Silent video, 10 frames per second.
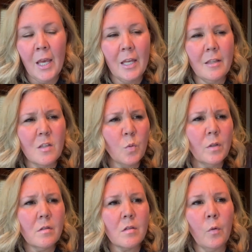And this
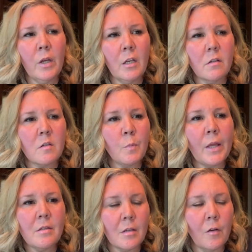one's so
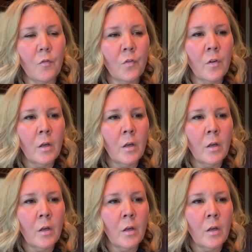inexpensive,